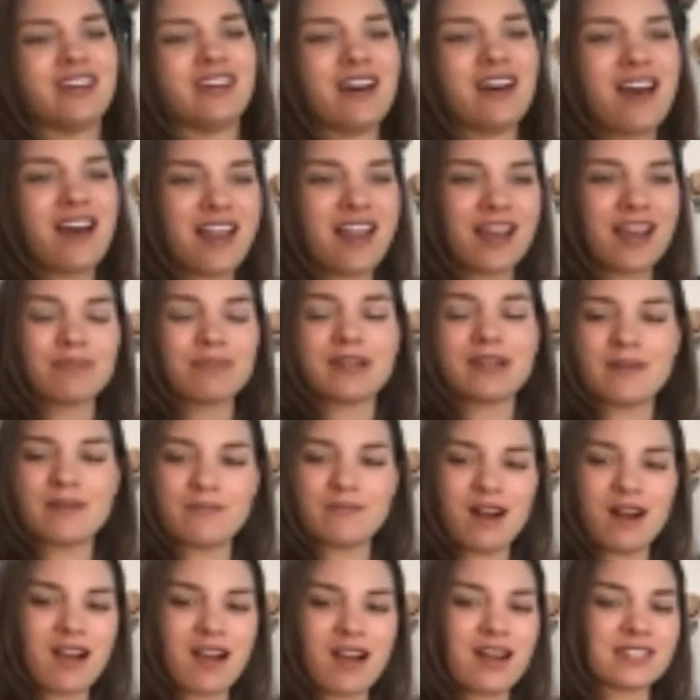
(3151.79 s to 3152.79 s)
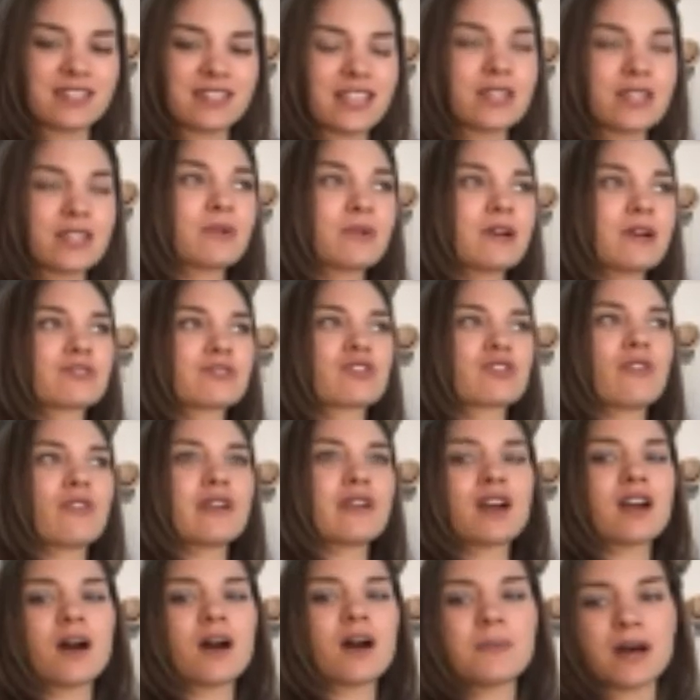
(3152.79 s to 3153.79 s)
And I play Among Us. And then when I was
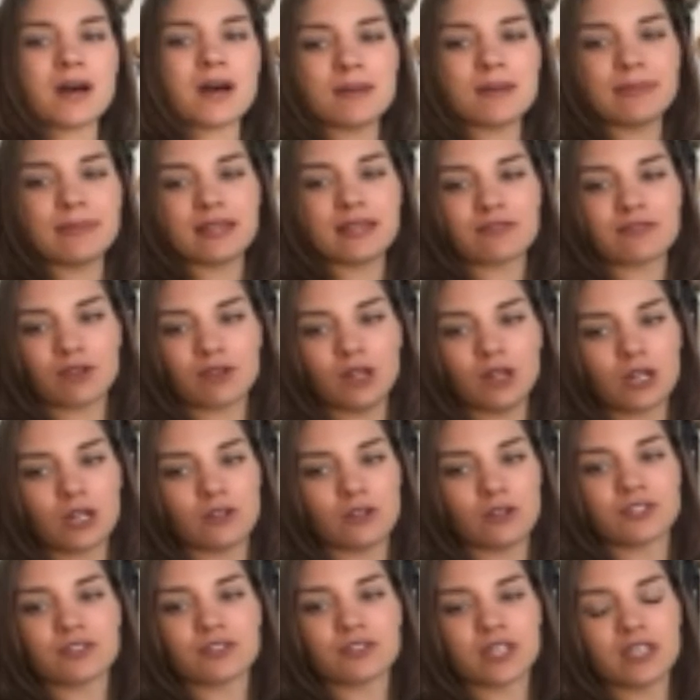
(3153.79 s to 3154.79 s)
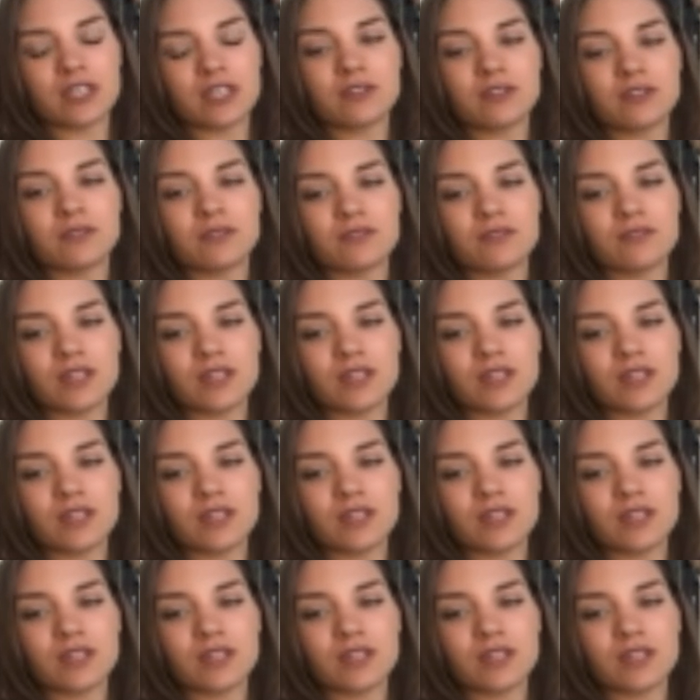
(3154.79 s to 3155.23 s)
growing up, I played Roller Coaster Tycoon.